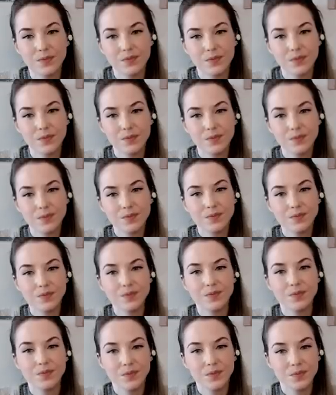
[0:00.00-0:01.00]

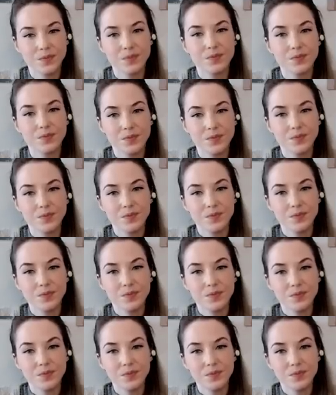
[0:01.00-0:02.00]

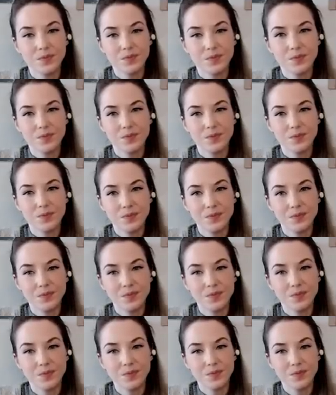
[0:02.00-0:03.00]

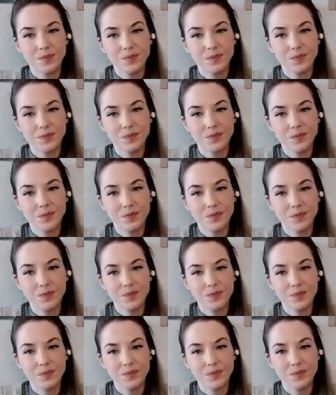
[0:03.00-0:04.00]

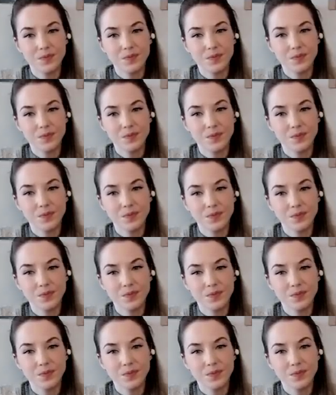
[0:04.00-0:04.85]
This person isn't speaking.